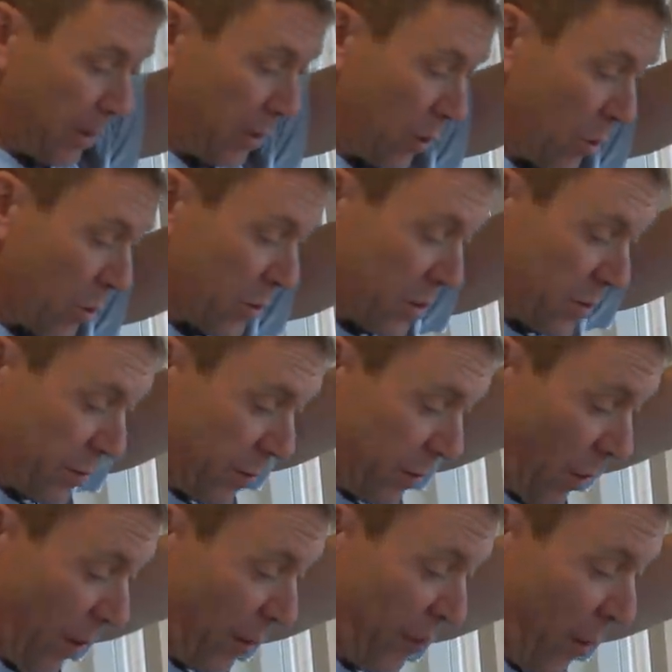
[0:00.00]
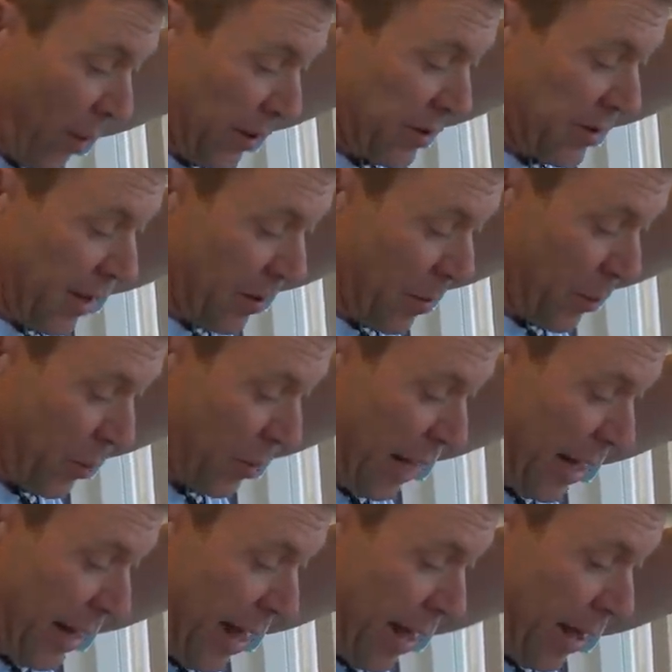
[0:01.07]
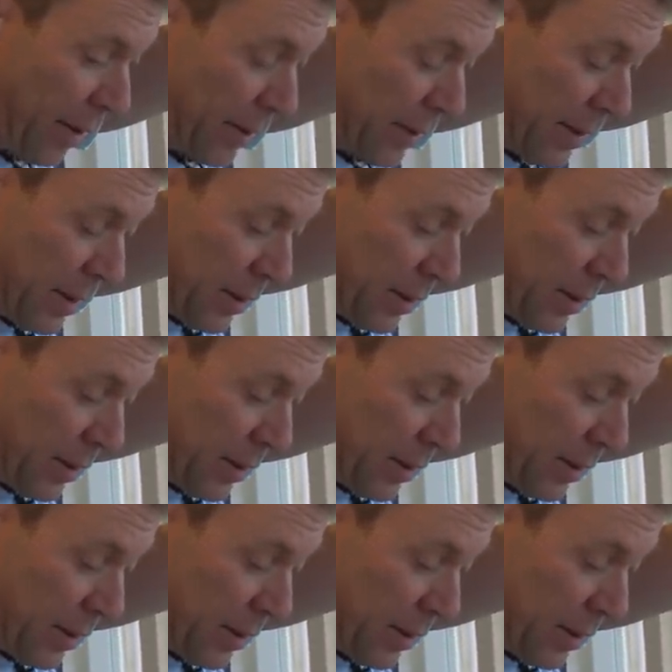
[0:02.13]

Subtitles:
you'd like find a centre and put that there.